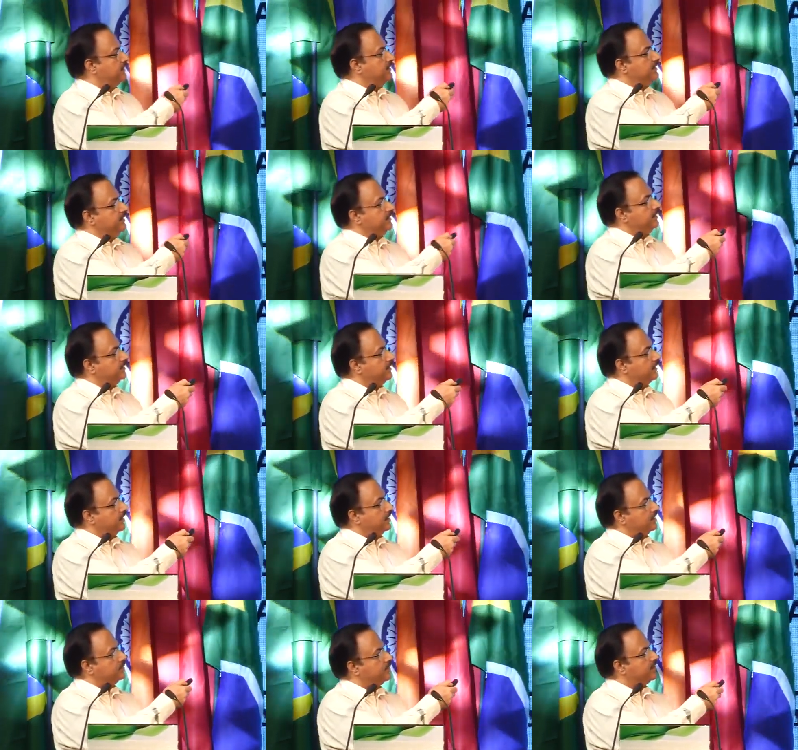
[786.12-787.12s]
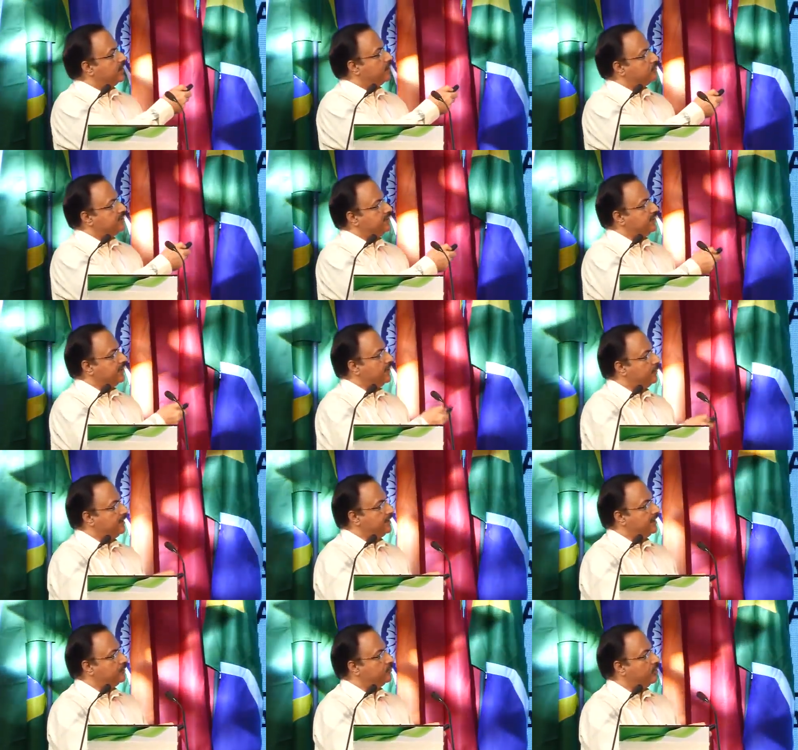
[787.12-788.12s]
The Urban Housing and
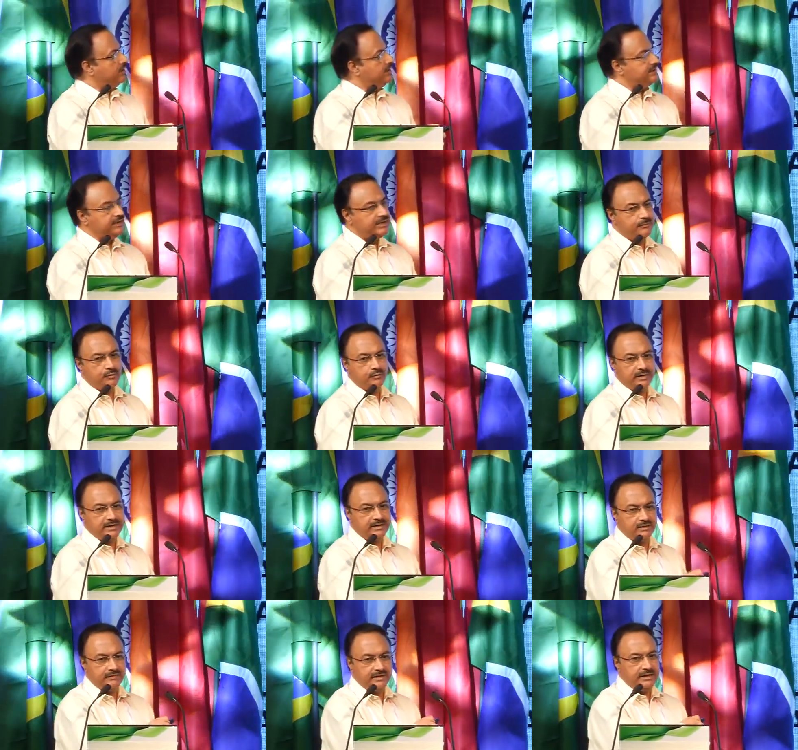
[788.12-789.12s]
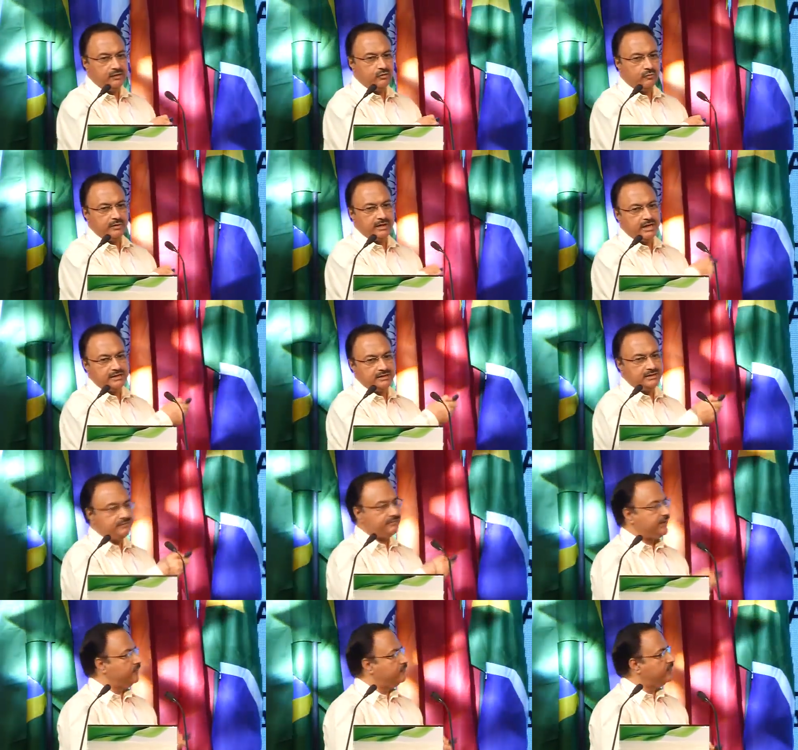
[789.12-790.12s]
Habitat Policy provides a very overarching
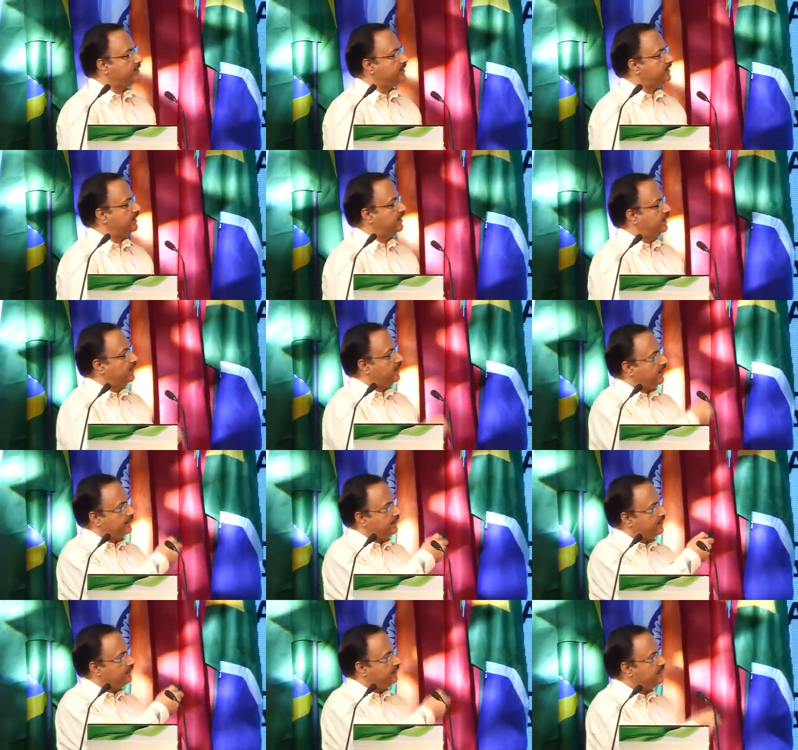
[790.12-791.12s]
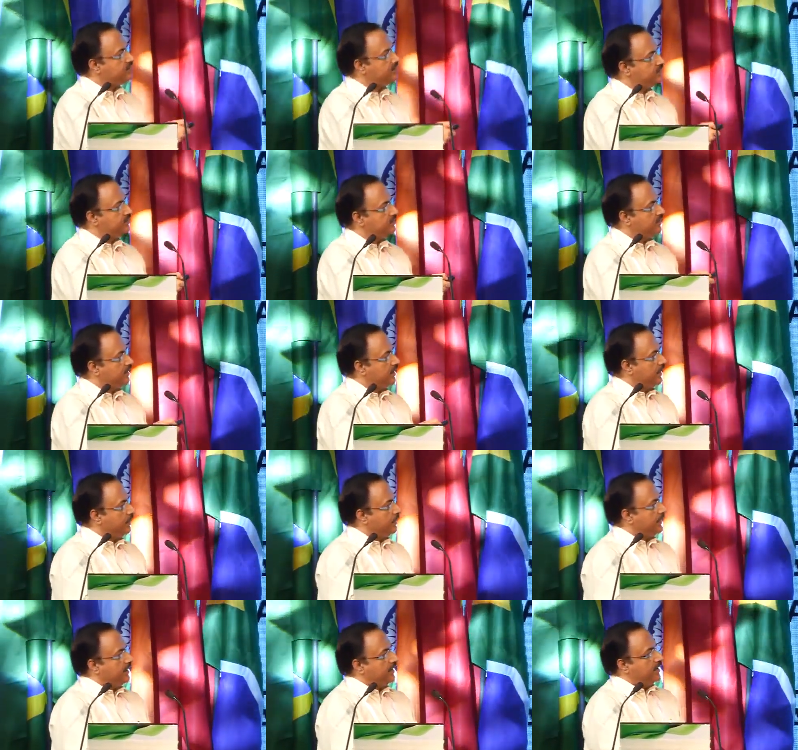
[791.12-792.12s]
framework under which
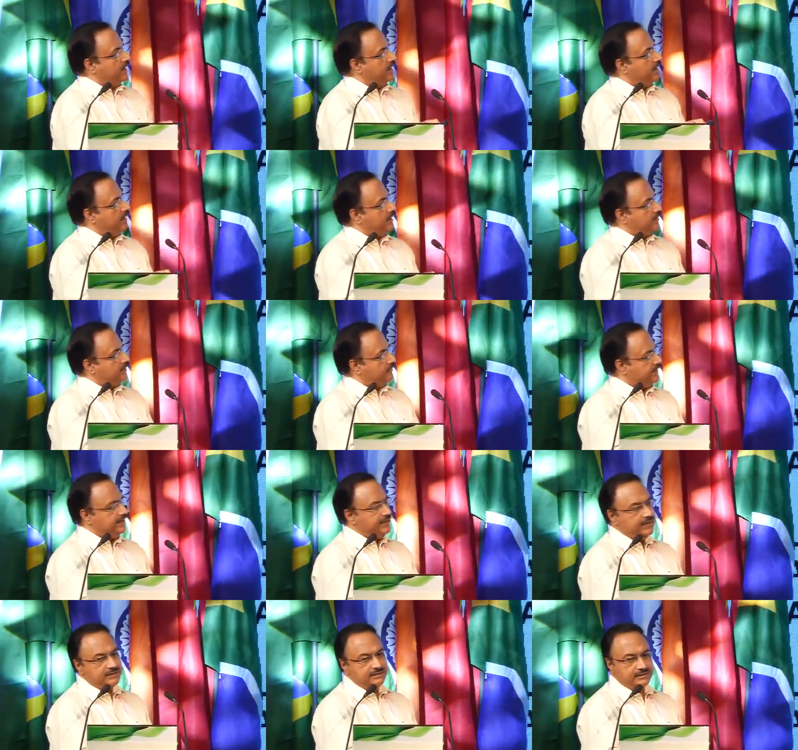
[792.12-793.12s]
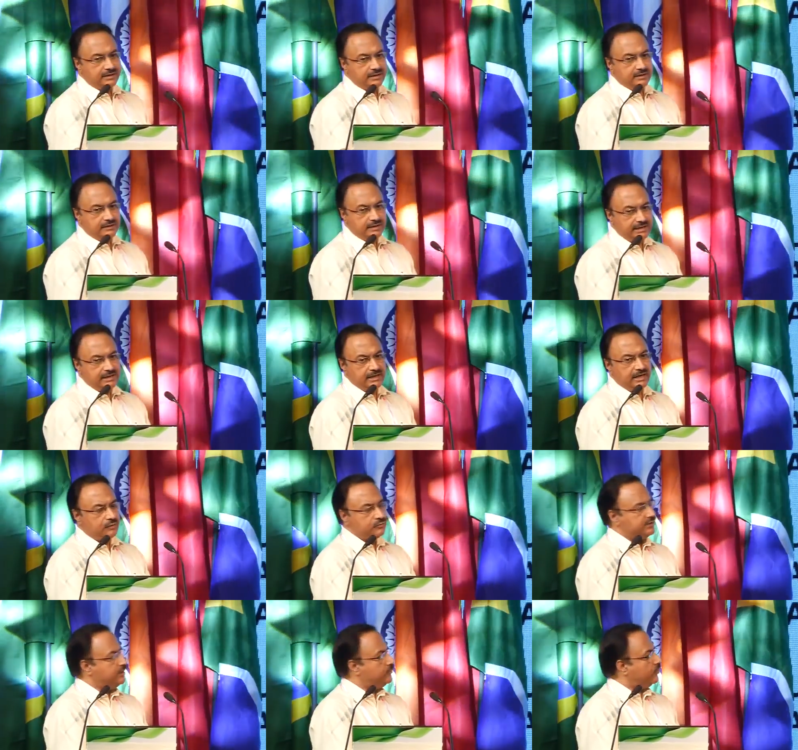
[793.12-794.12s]
the various rental
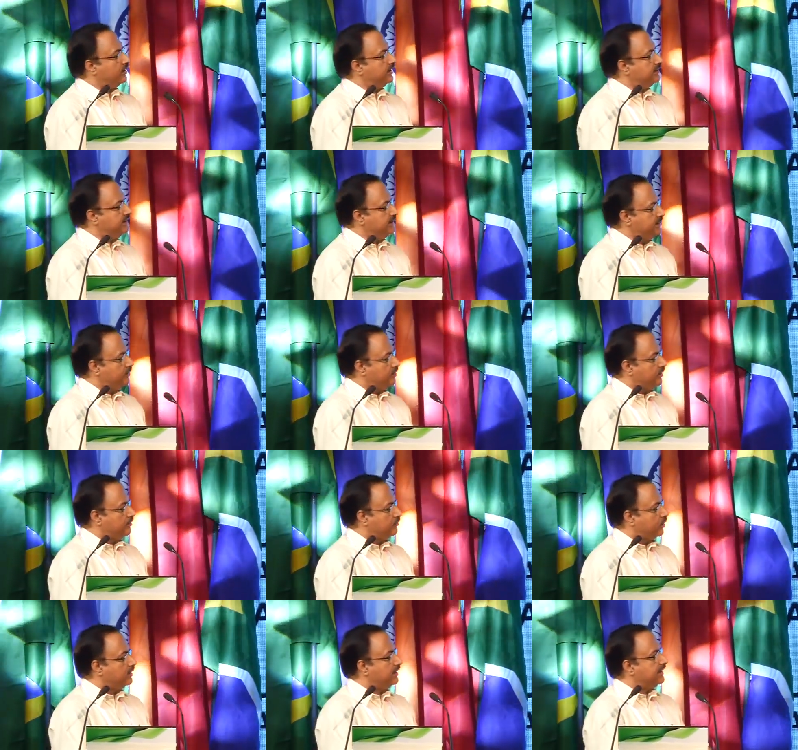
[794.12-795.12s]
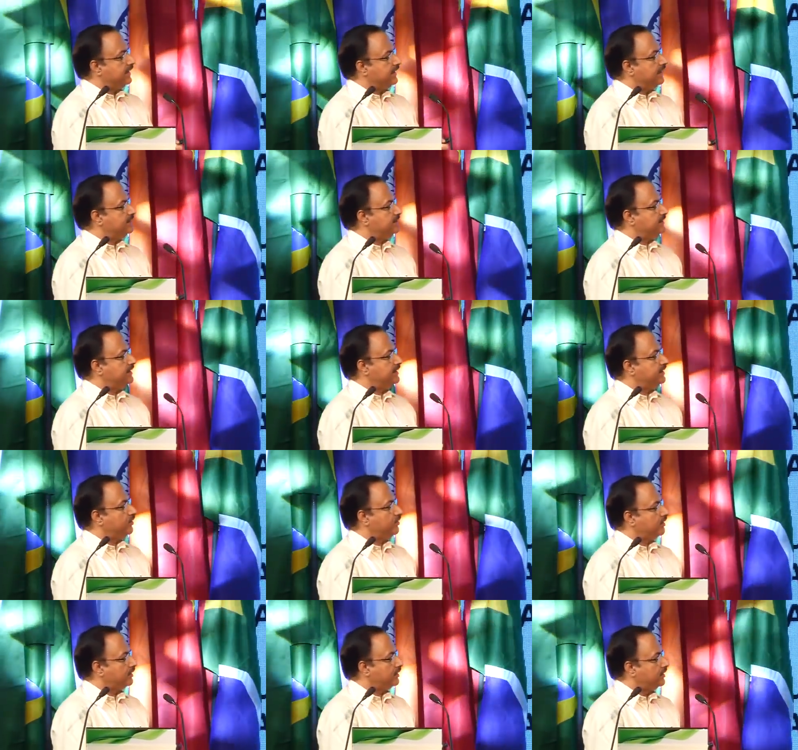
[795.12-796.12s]
housing policy or model tenancy
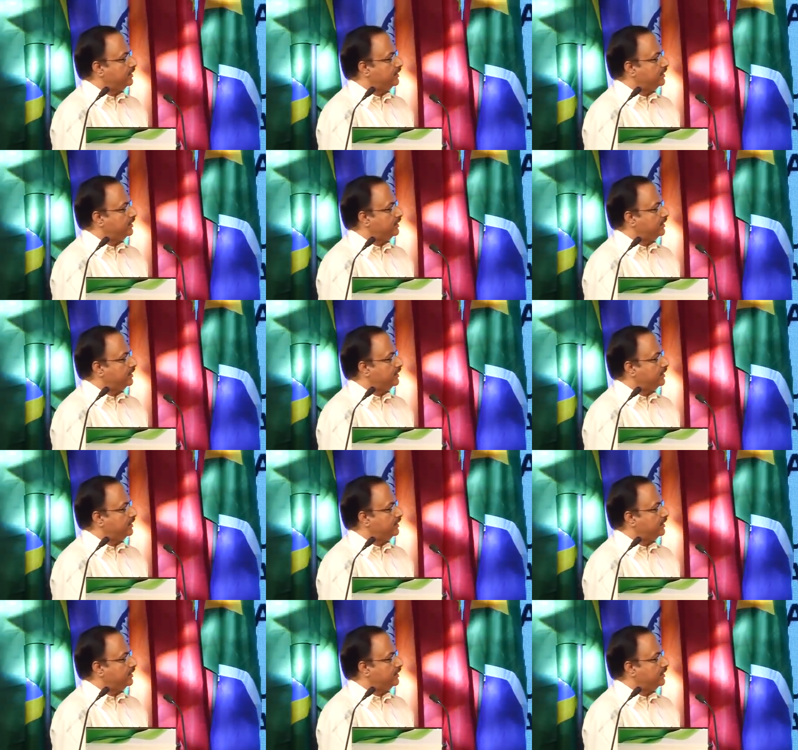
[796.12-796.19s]
or